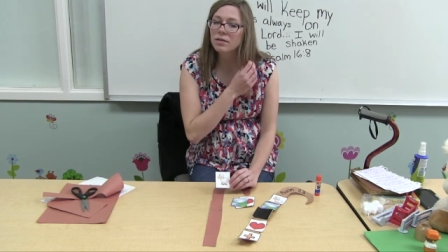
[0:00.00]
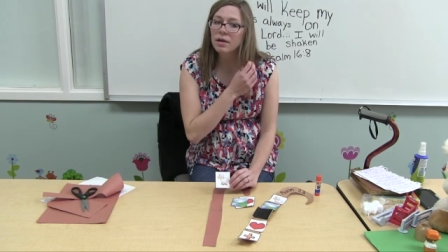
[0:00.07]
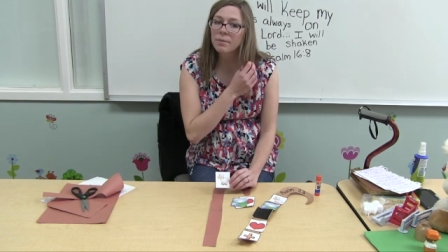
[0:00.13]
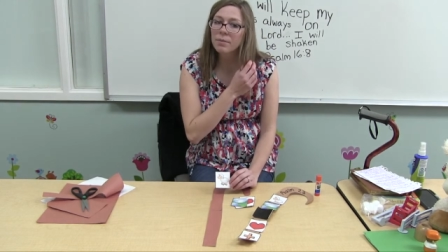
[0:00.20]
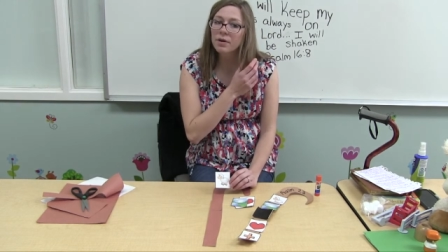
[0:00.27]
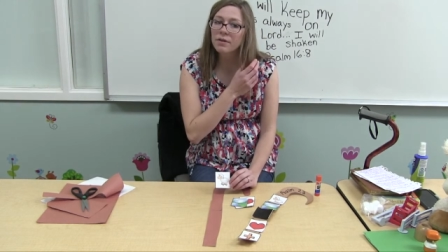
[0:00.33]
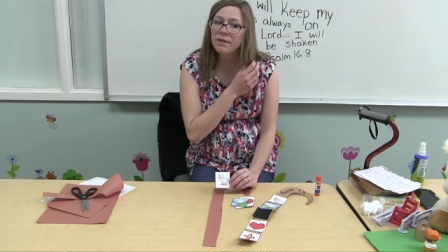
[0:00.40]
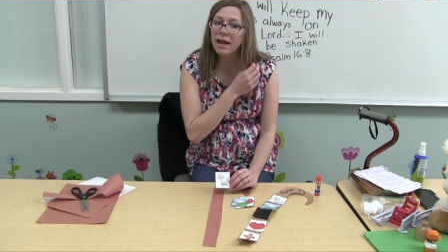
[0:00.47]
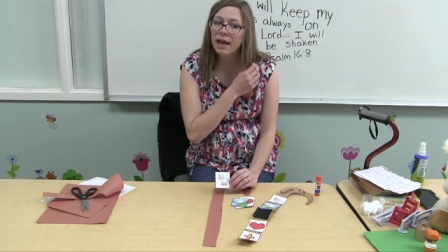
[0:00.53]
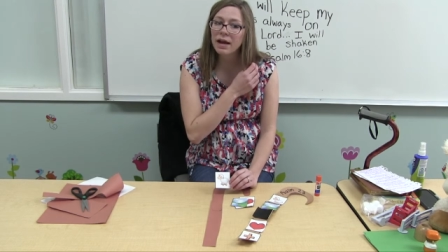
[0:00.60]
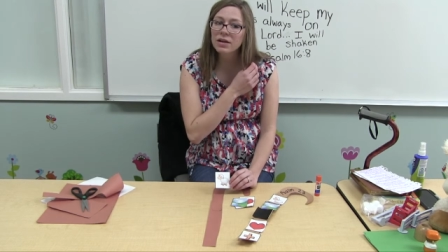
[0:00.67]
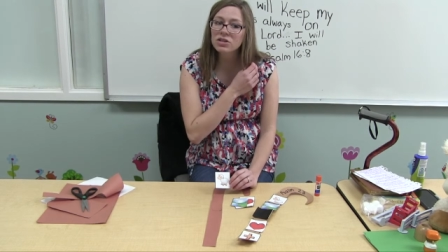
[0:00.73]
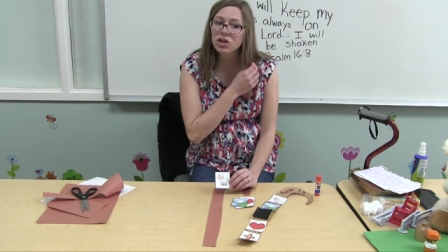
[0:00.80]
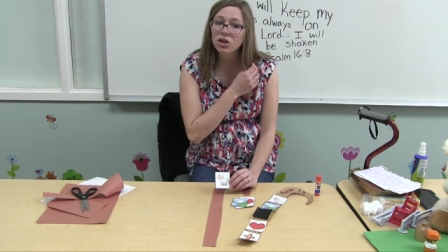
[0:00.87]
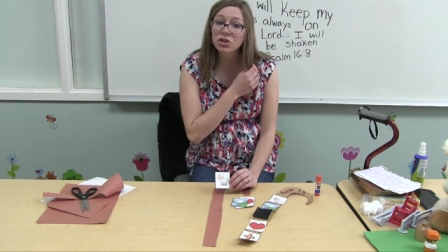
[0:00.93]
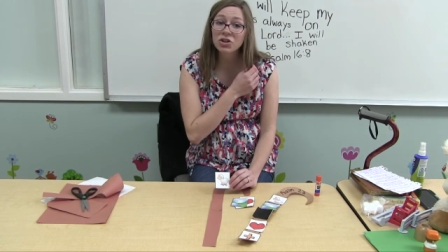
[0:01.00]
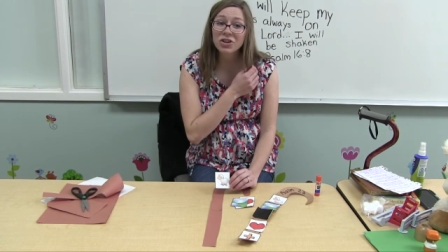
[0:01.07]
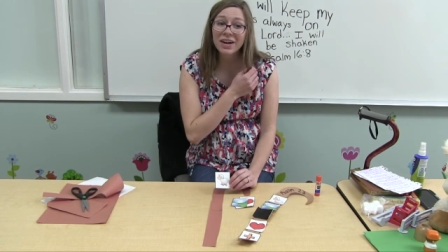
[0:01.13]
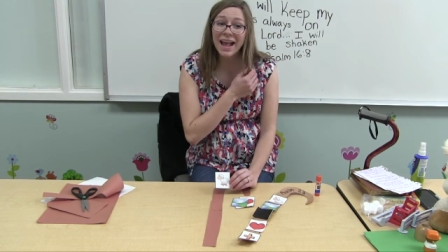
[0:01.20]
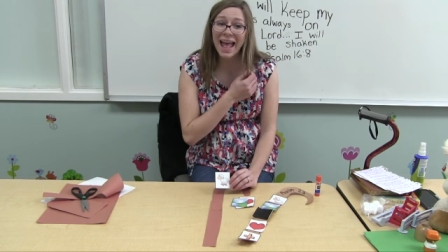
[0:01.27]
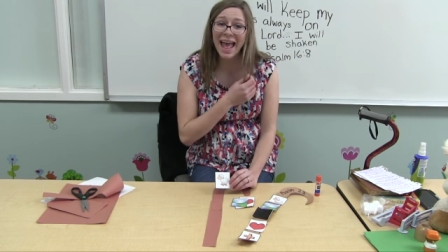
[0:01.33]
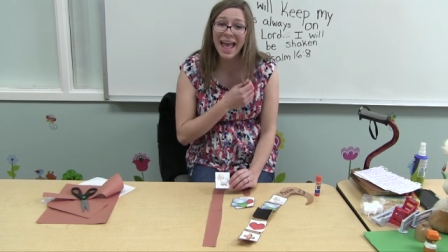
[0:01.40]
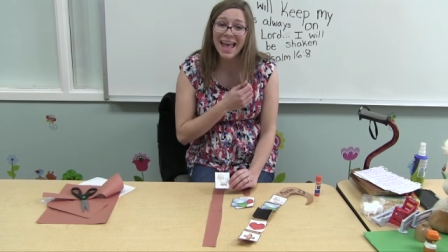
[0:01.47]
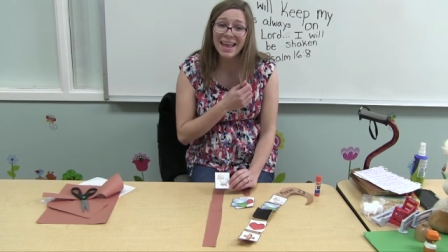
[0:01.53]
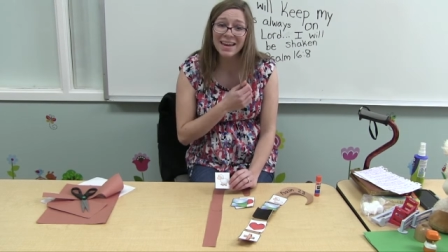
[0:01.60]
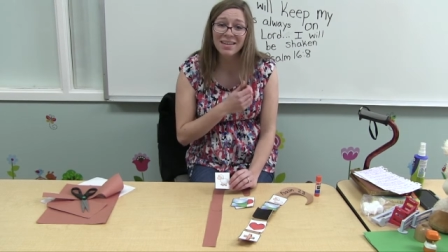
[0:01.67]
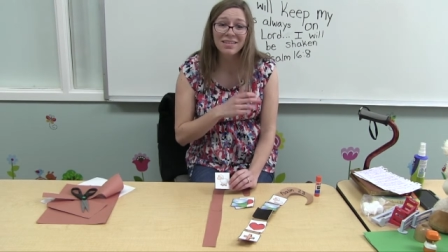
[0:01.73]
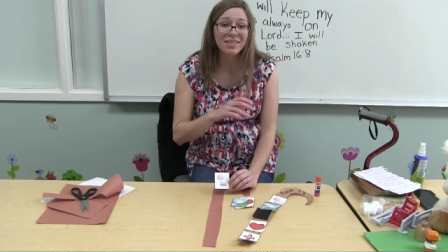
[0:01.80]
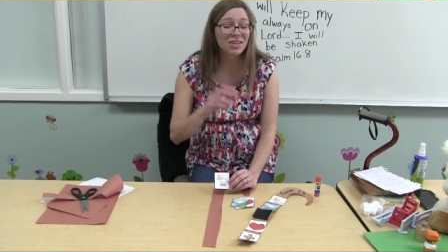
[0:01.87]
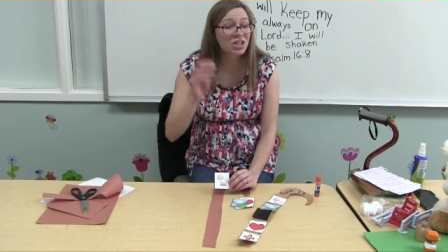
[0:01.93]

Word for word: number of hairs on your head.